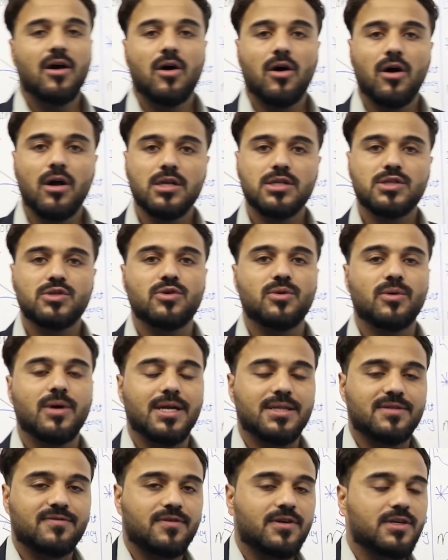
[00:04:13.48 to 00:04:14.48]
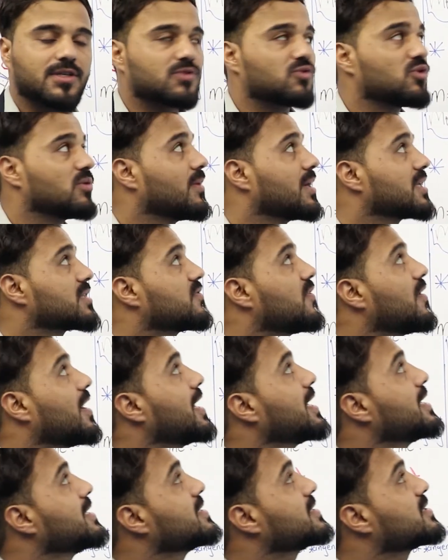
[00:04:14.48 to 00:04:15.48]
also at first we must
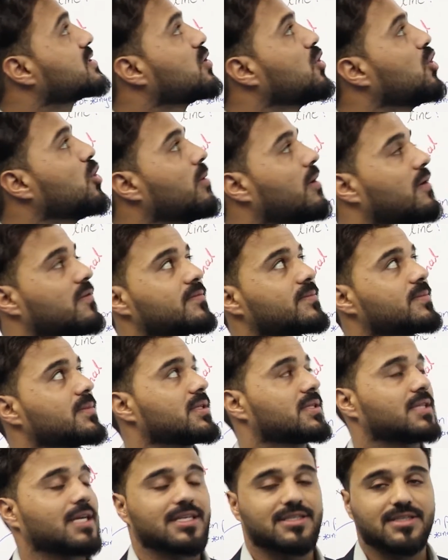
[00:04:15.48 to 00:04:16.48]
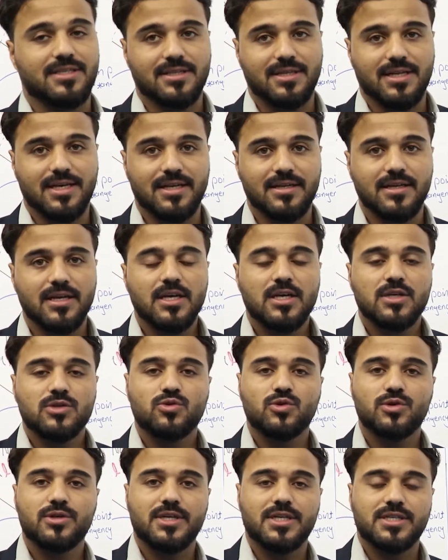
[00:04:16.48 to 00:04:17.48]
find slope of tangent line.
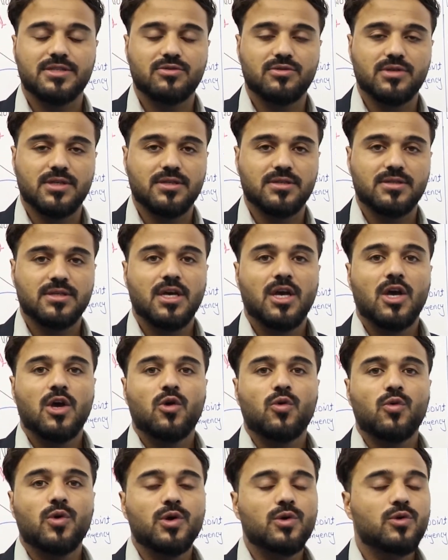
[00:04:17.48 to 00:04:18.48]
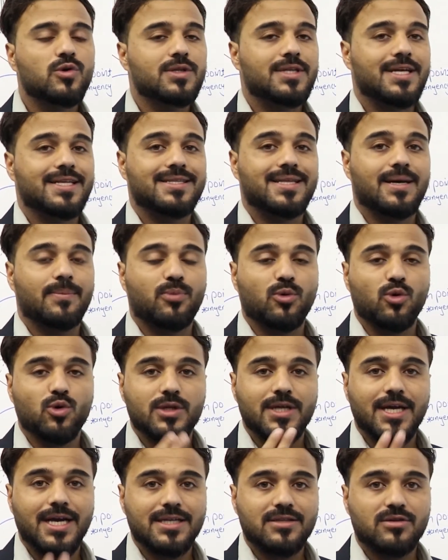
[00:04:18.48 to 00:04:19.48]
So dear students, we know that the
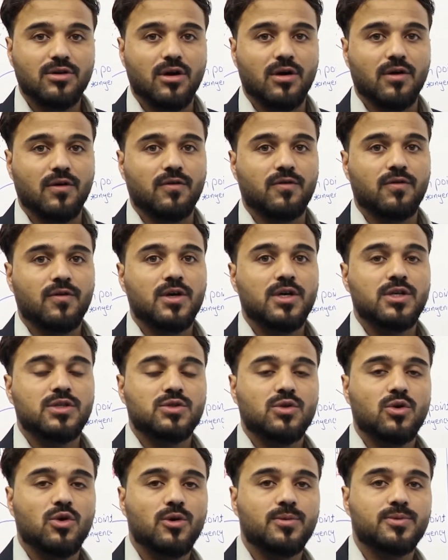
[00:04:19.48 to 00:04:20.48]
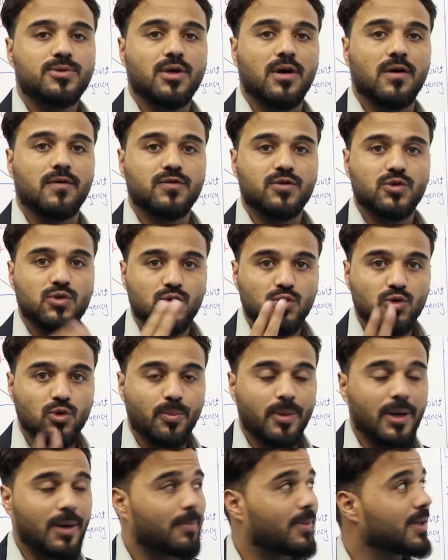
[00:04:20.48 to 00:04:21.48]
product of slopes of two
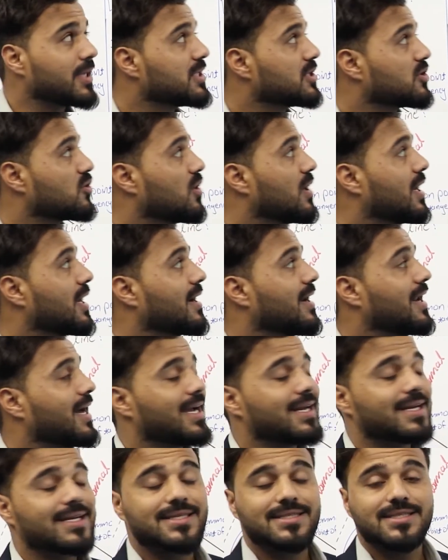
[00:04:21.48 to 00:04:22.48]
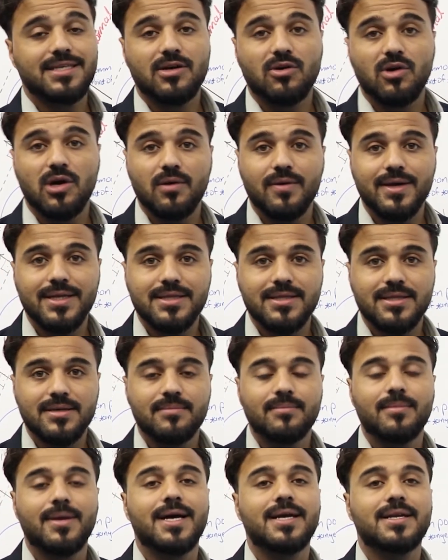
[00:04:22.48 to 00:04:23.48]
perpendicular lines is equal with
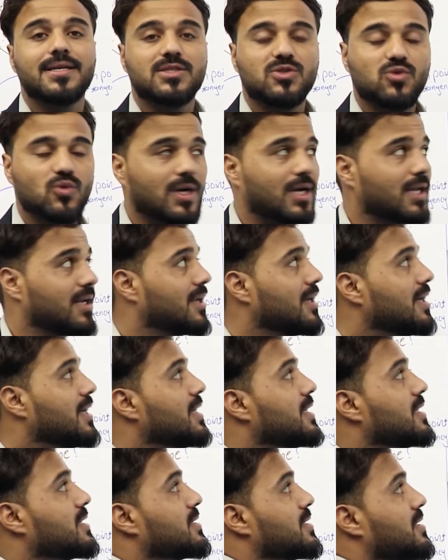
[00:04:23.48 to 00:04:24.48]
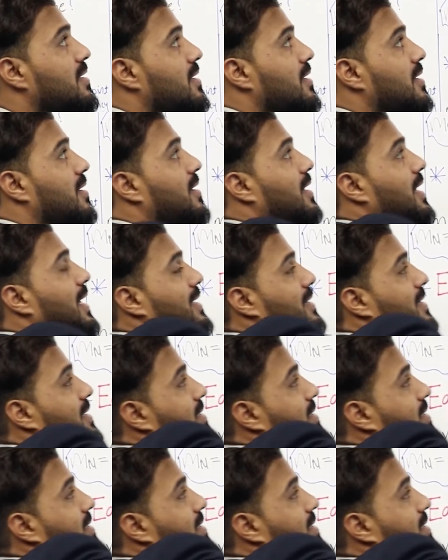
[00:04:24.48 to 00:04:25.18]
minus 1. Like